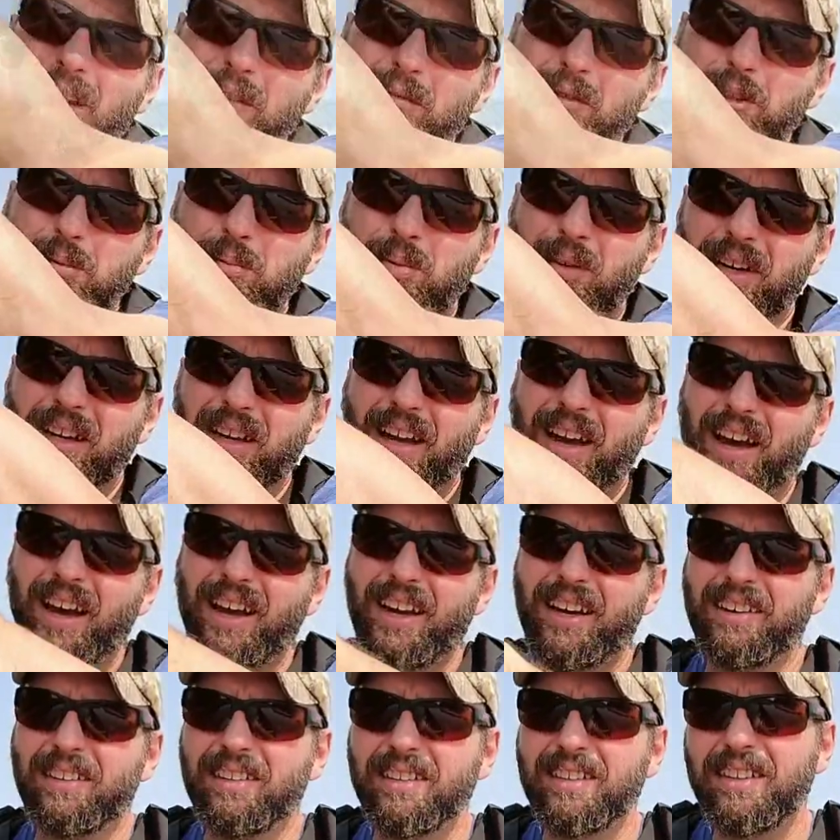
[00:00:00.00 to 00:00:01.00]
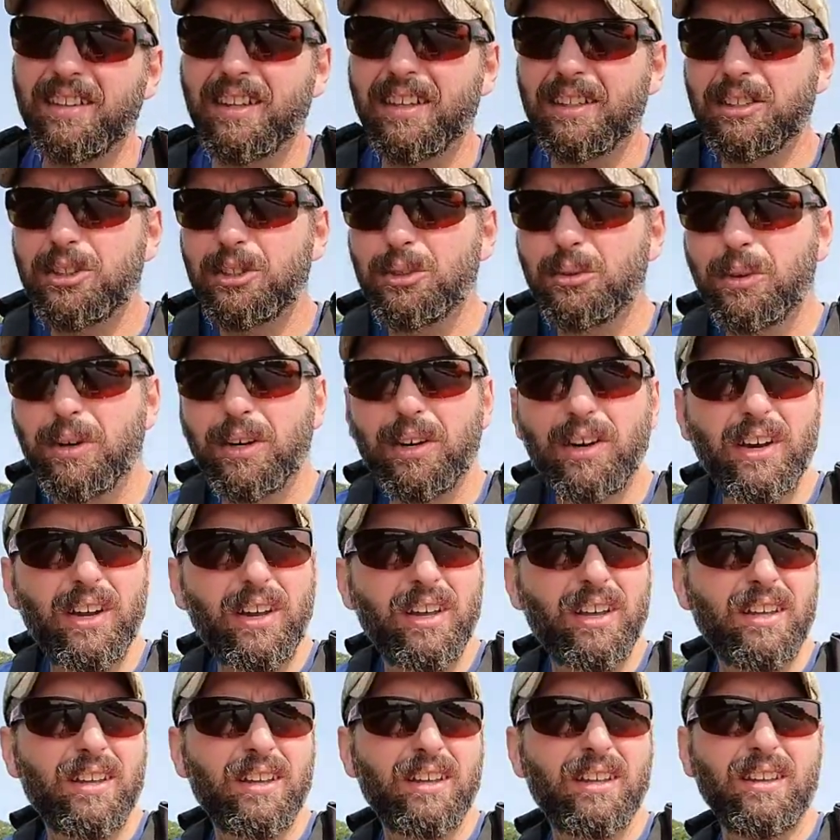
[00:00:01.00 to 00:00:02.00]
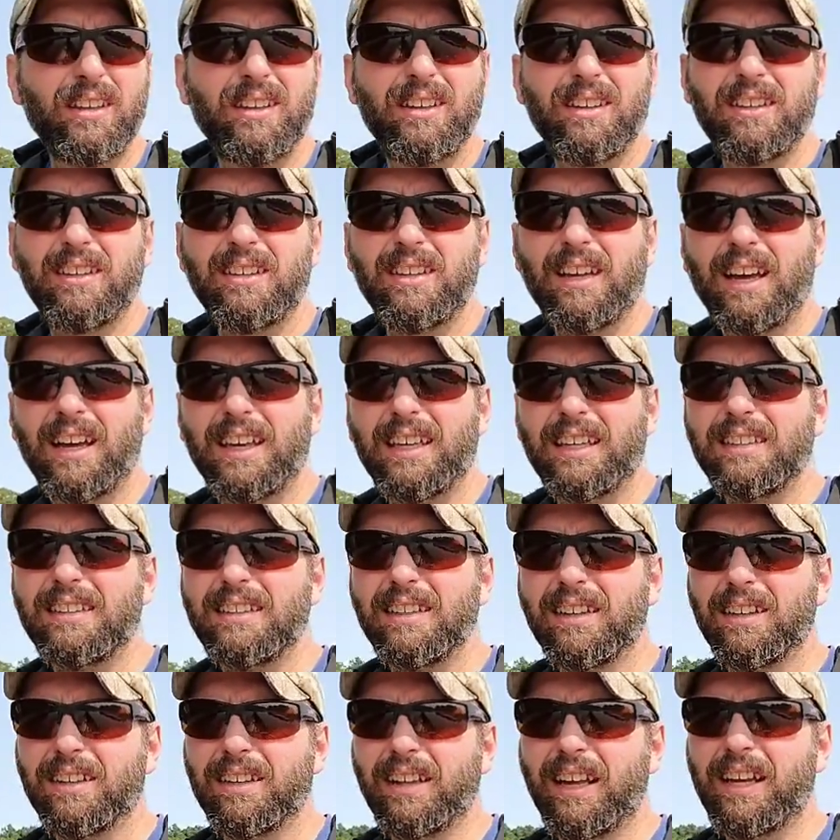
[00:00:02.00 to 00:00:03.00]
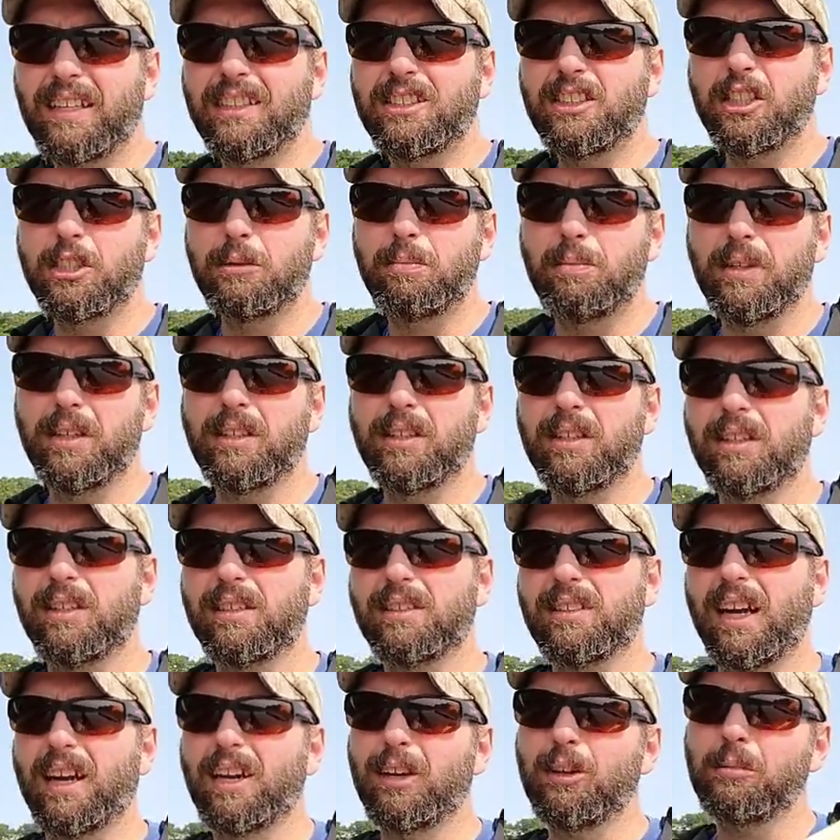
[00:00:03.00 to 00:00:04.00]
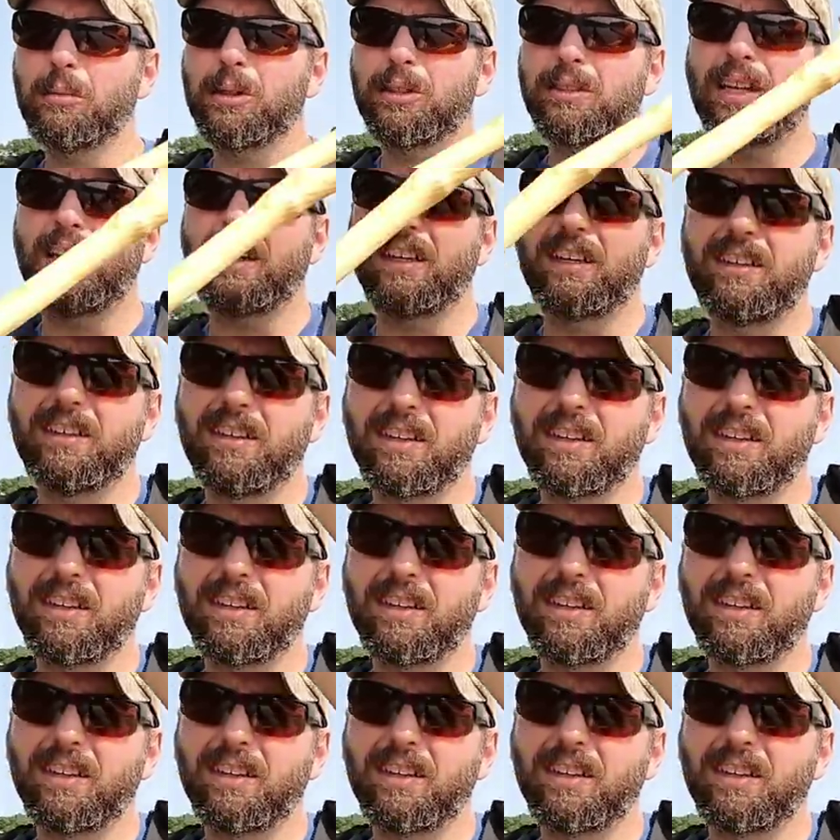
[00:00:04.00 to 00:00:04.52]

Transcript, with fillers: level is pretty high here at the estuary. I could tell that just because I almost had to